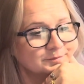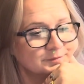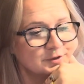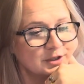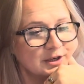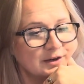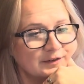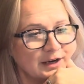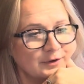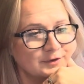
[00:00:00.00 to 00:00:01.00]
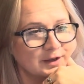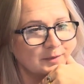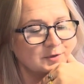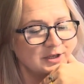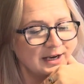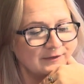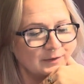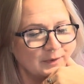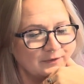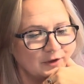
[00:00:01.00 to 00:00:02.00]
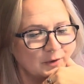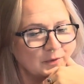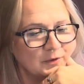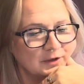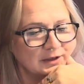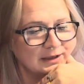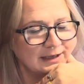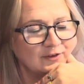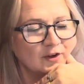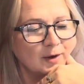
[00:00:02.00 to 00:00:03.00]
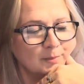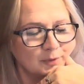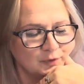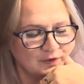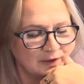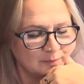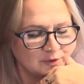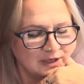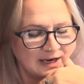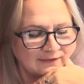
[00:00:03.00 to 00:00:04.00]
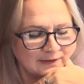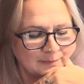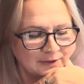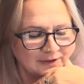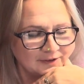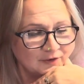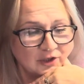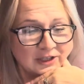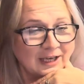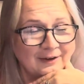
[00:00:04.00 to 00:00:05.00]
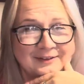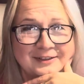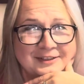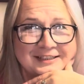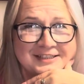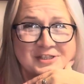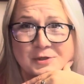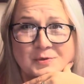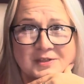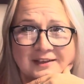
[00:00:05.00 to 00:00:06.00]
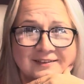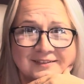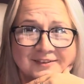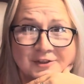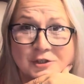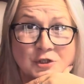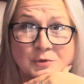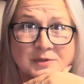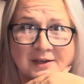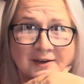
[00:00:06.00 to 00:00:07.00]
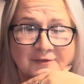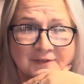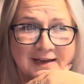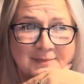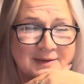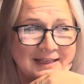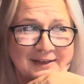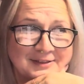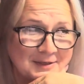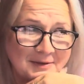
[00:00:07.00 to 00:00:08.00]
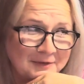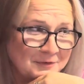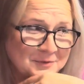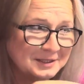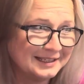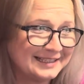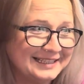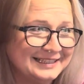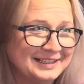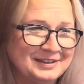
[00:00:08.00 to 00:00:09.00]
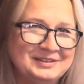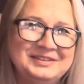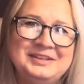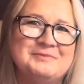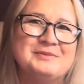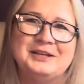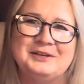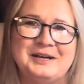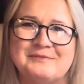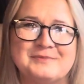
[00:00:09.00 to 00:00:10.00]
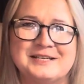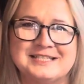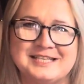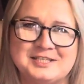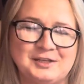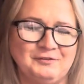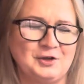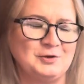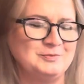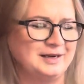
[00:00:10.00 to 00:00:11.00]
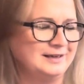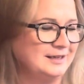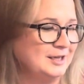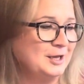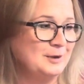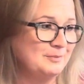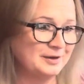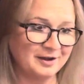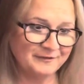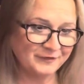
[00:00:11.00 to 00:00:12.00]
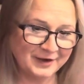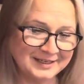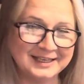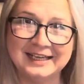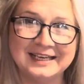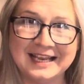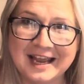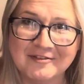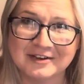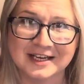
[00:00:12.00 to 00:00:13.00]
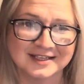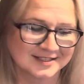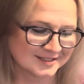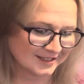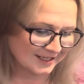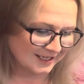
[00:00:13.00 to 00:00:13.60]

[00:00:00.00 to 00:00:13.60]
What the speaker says: scenarios that I'm sharing with you, or the examples that I'm sharing, but you've got to go and look at the two-turn family. I don't know if you'll like it though. You might not have my sense of humour, but I find it hilarious.